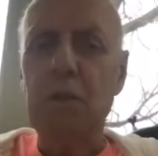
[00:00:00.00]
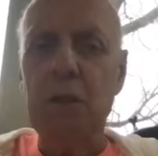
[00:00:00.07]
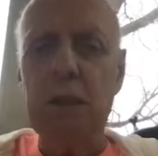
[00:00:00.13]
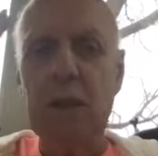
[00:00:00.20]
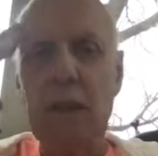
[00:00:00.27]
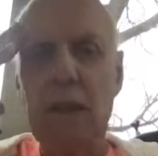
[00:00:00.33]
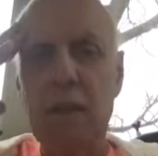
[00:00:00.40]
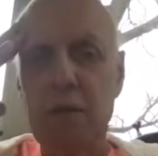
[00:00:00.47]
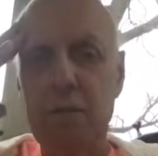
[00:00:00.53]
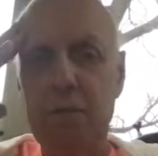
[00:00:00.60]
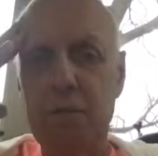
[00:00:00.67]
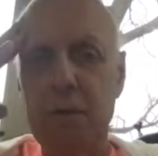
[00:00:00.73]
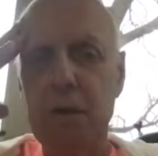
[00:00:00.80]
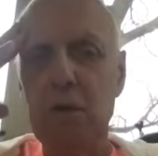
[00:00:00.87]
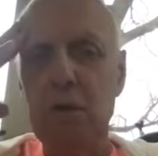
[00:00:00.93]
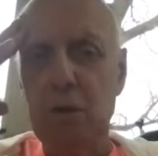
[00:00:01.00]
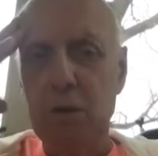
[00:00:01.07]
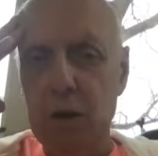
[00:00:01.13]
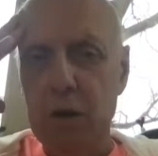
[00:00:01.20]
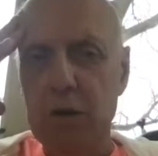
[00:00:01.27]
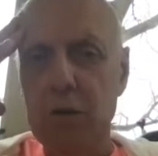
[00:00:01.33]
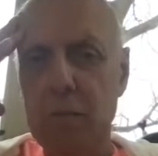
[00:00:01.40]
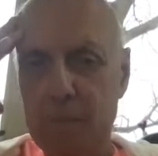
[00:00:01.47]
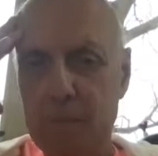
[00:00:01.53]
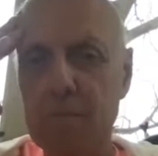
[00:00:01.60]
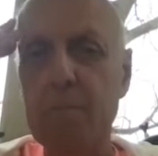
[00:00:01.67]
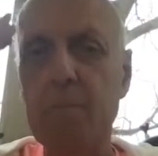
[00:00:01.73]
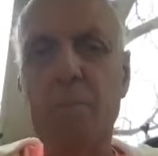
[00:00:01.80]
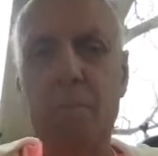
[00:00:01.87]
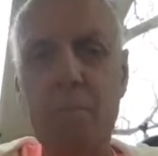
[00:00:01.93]
learning how to feel good.
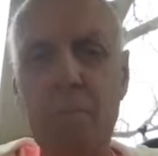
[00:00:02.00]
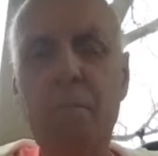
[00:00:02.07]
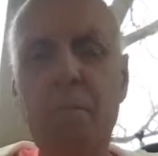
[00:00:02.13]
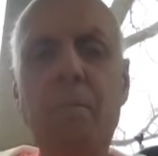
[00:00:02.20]
Mm-hmm.